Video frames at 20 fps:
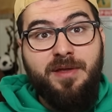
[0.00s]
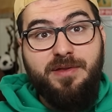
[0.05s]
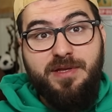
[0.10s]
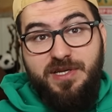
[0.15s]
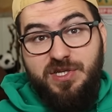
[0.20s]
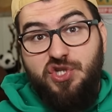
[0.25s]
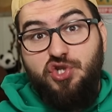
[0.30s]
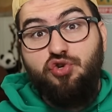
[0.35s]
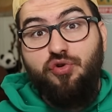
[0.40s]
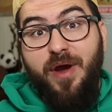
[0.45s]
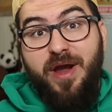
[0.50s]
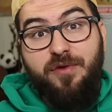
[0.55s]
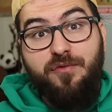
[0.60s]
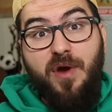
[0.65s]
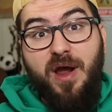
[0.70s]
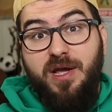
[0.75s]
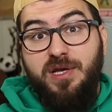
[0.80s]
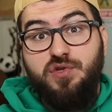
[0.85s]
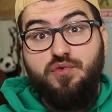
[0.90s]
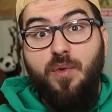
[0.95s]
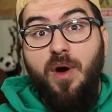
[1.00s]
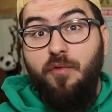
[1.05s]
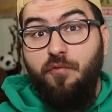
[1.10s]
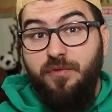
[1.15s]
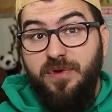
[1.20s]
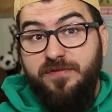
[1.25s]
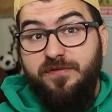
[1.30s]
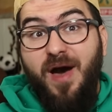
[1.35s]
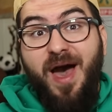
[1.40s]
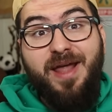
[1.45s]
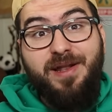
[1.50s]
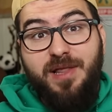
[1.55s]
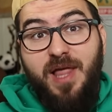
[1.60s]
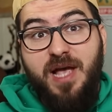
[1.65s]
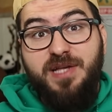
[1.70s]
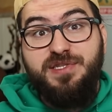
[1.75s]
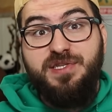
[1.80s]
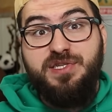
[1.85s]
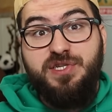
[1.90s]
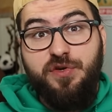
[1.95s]
this train wreck is what
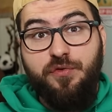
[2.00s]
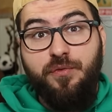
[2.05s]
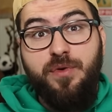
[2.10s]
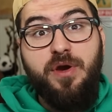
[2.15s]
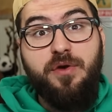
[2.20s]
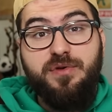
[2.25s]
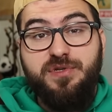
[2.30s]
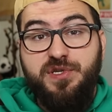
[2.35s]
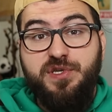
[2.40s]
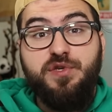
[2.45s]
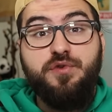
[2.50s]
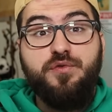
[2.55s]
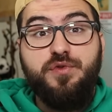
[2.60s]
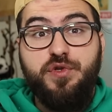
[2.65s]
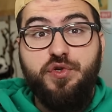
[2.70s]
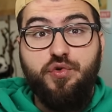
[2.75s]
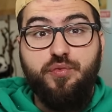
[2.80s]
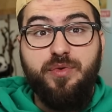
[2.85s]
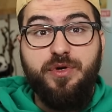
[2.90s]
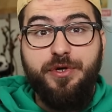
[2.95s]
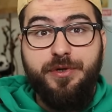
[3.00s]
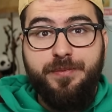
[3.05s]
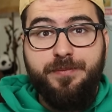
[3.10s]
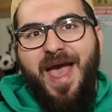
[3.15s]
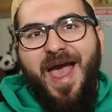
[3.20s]
revitalized his career as a YouTuber.